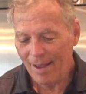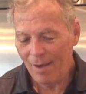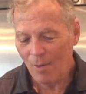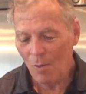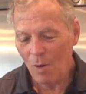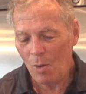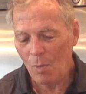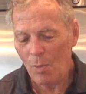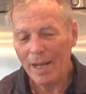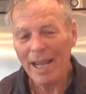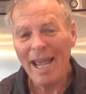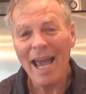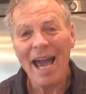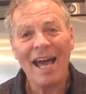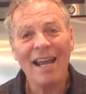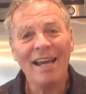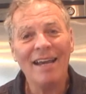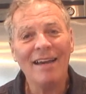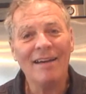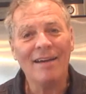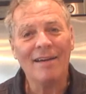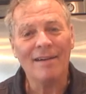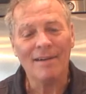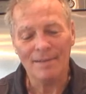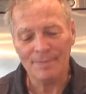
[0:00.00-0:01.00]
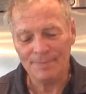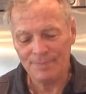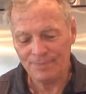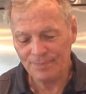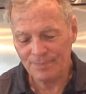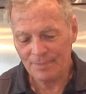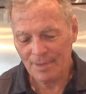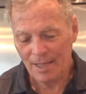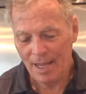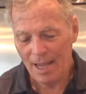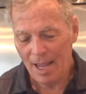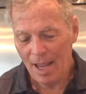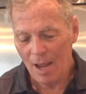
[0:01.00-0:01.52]
What we got here?
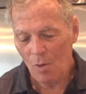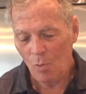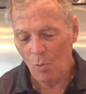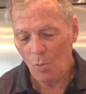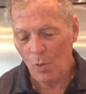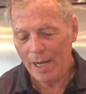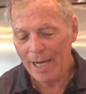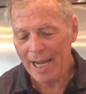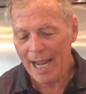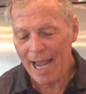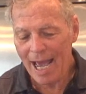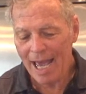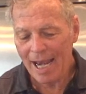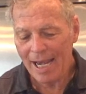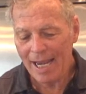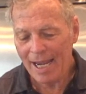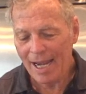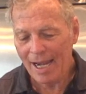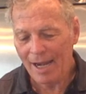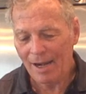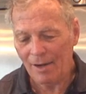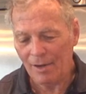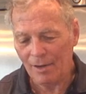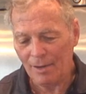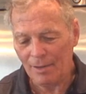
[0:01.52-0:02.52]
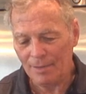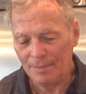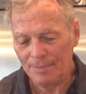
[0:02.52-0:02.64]
We got here